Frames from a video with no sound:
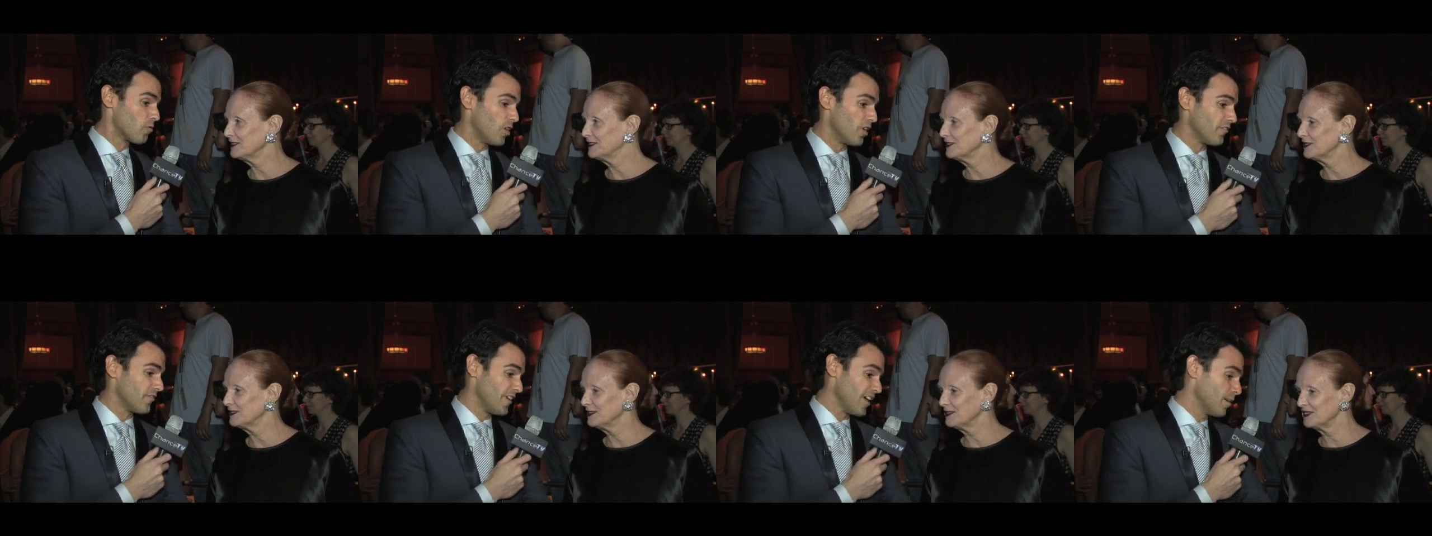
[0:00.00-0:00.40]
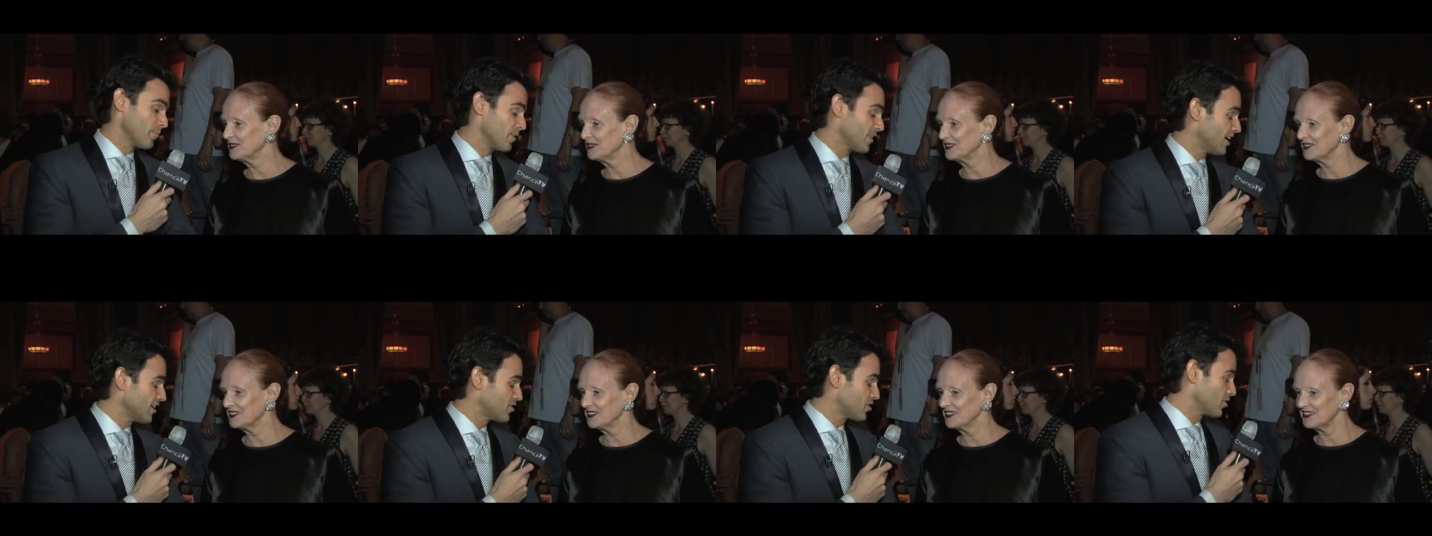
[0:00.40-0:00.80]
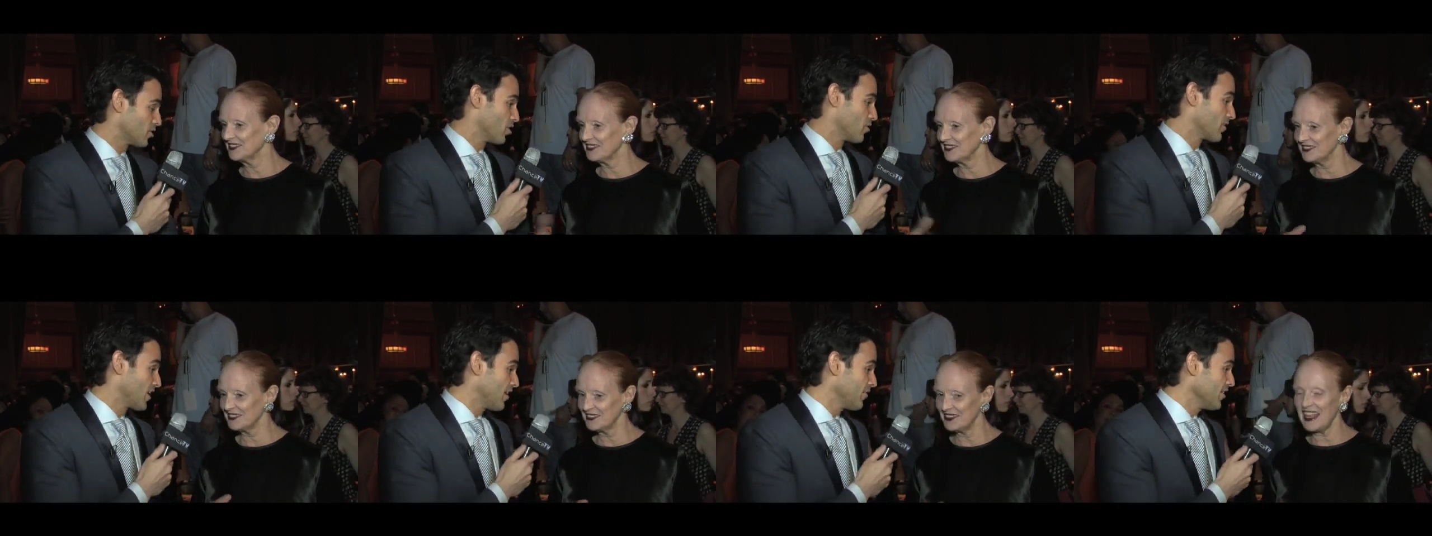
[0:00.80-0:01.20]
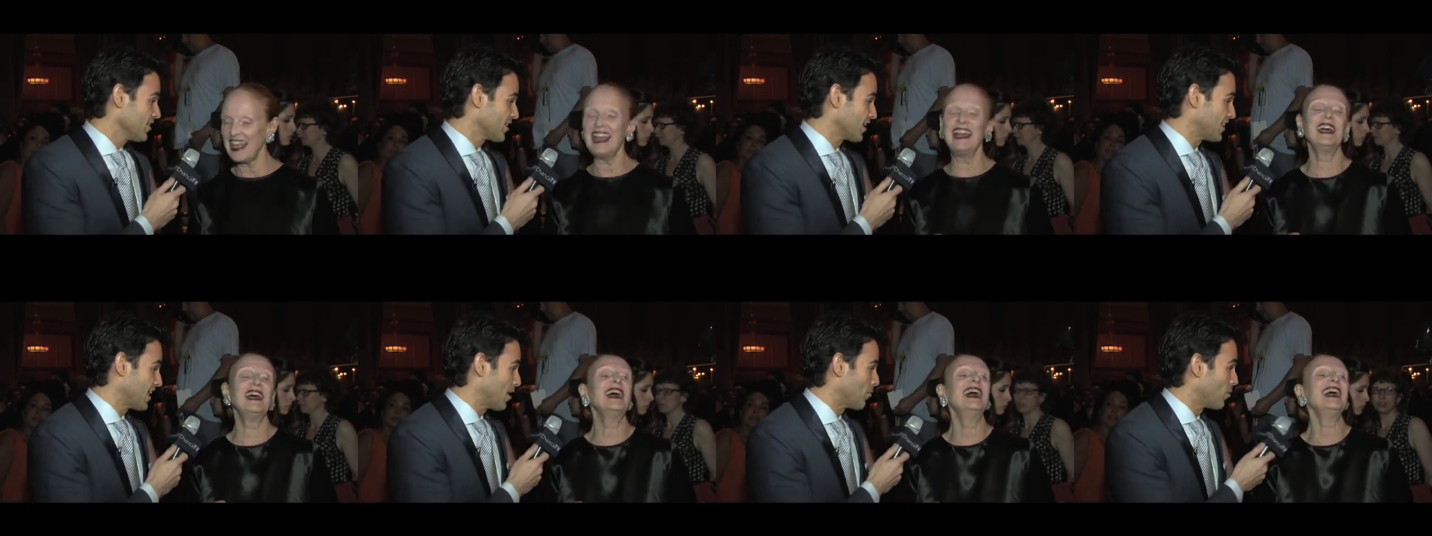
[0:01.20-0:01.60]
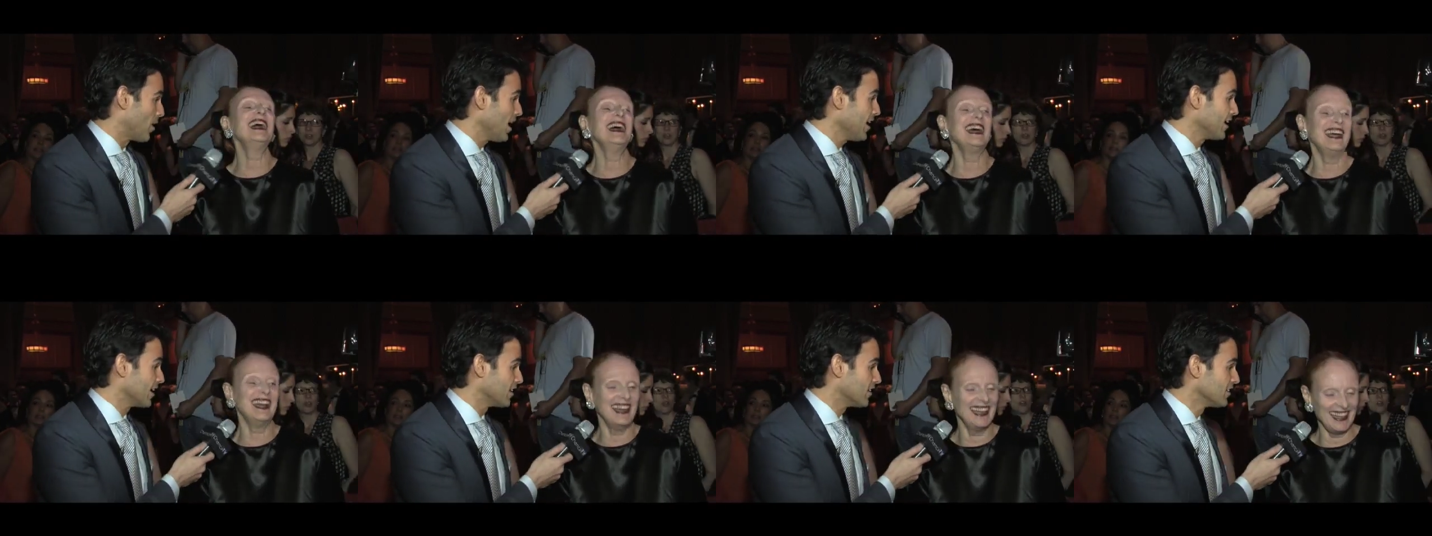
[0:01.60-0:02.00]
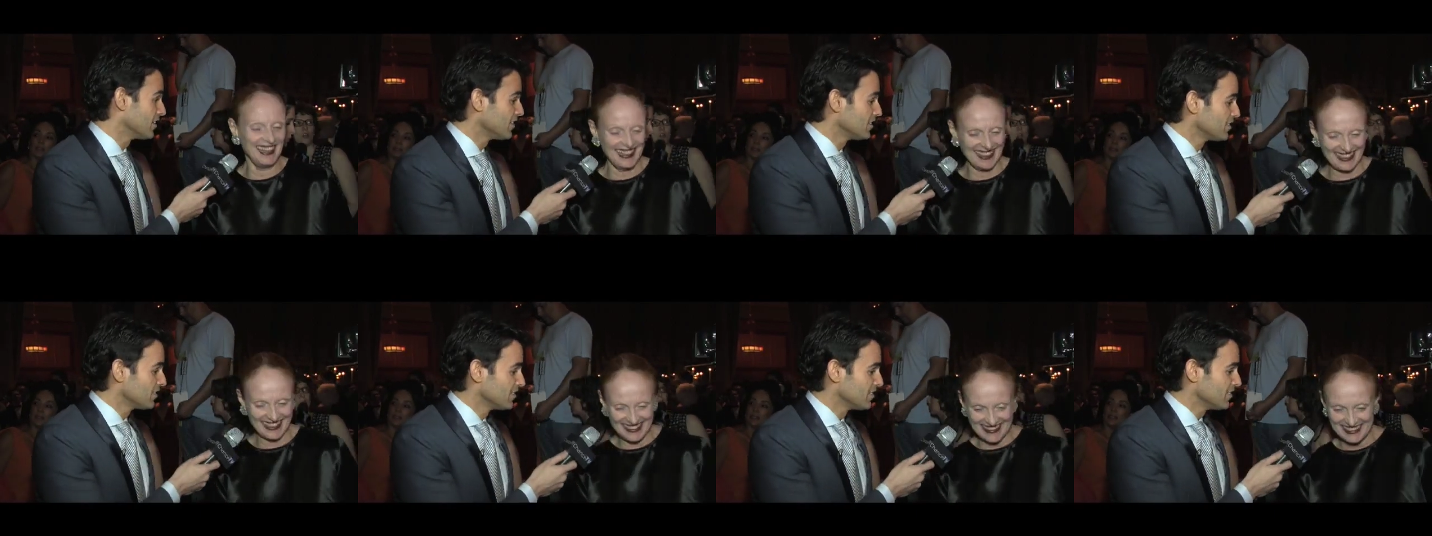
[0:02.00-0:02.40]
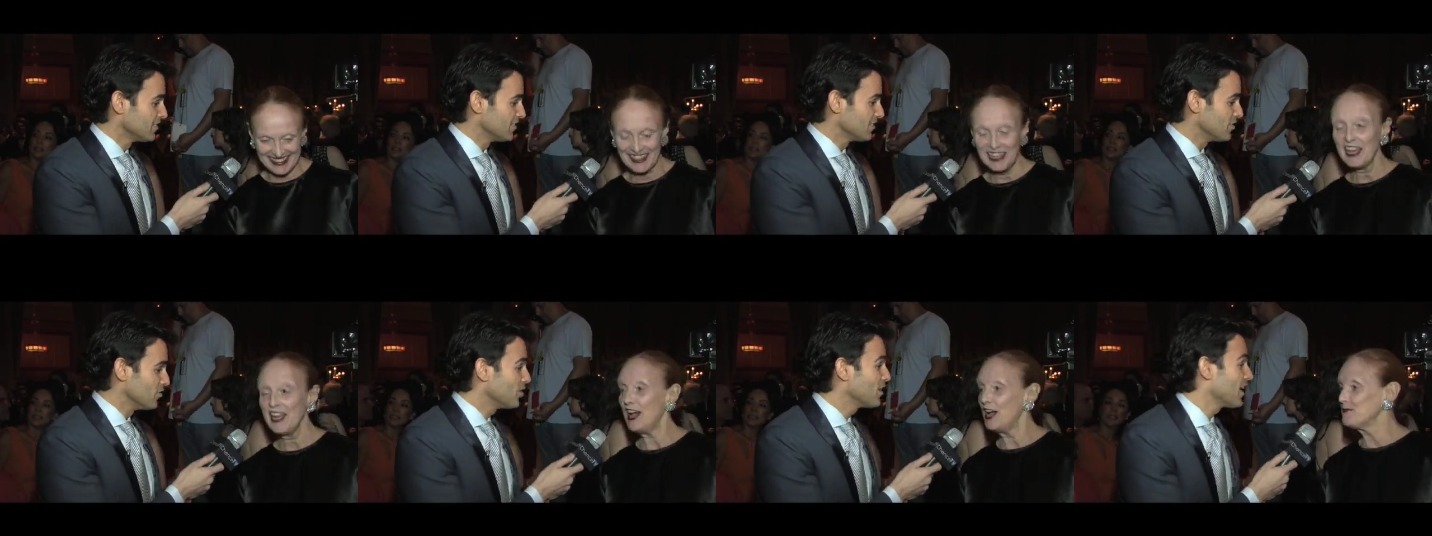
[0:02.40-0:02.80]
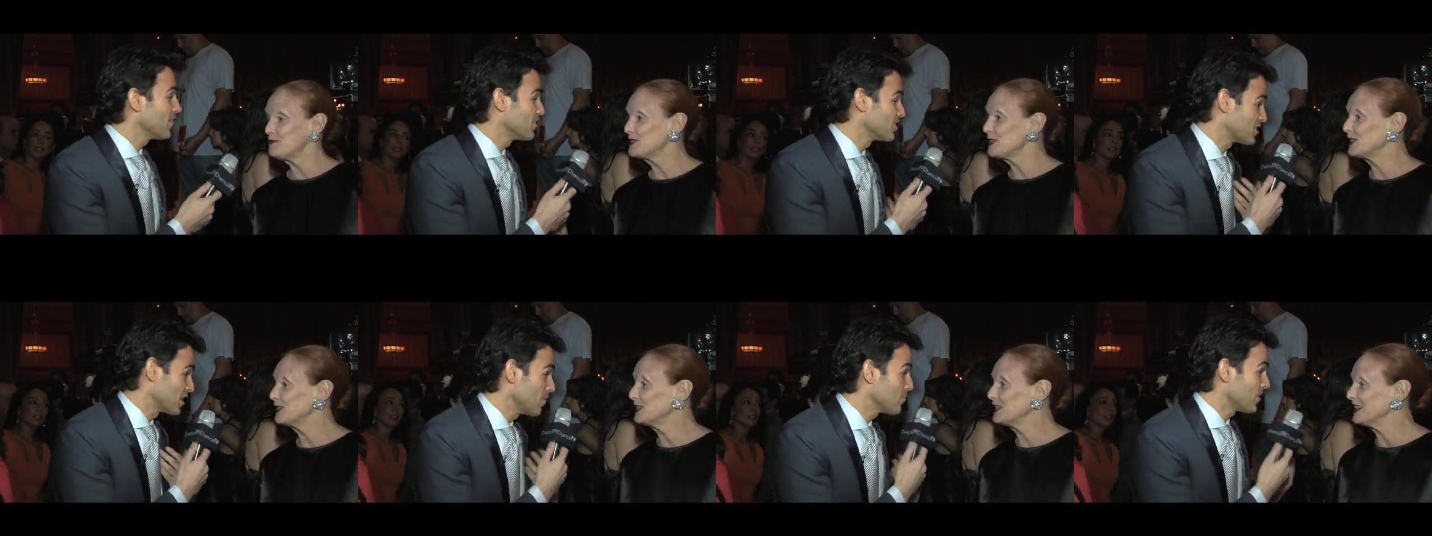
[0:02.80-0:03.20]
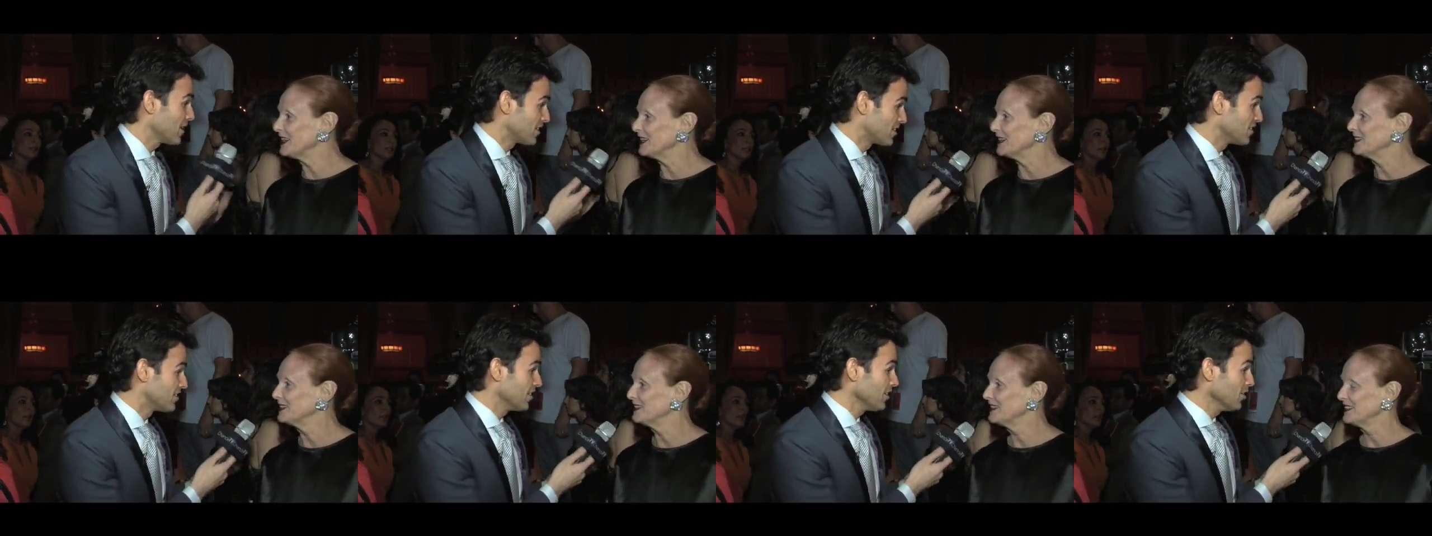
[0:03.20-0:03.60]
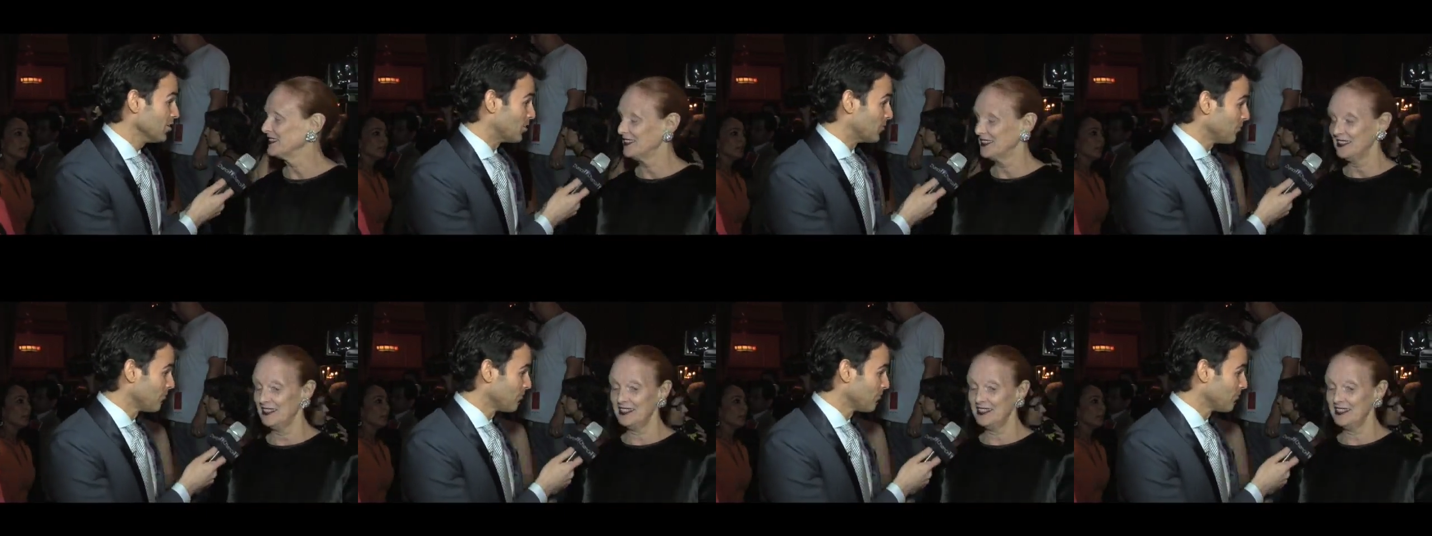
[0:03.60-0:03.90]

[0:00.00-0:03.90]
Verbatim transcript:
Speaker 1: royal family that took over everything. That wedding. You gave Absolutely. us something to do.